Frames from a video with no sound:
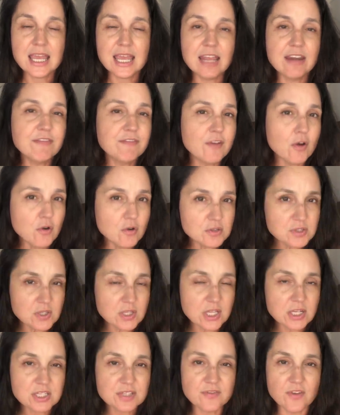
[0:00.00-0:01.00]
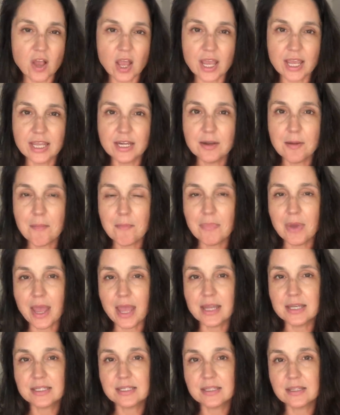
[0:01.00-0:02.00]
In photos it looks fine,
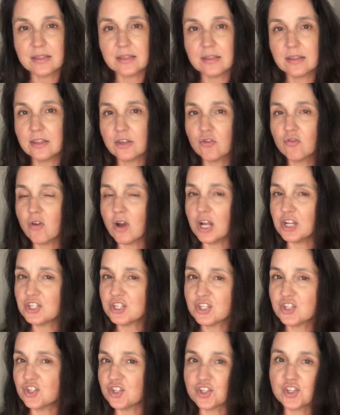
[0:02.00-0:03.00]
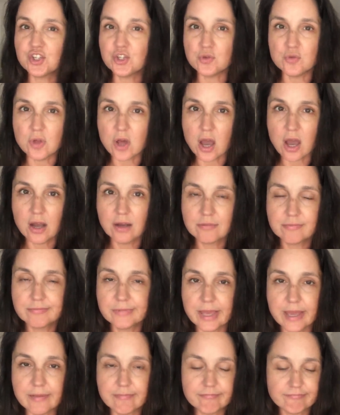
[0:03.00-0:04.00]
but the crotch is just too long,
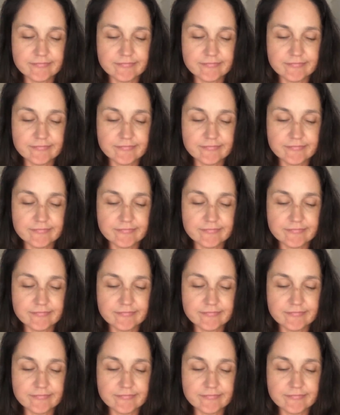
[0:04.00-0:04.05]
like